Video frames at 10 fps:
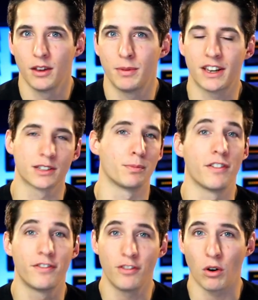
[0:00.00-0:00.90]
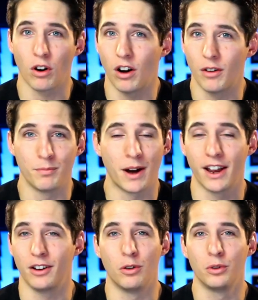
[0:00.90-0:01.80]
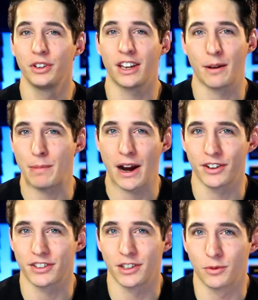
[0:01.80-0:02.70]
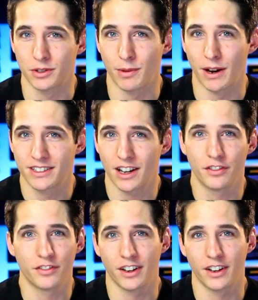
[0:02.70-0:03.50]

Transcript: Because before, my only comparison was myself.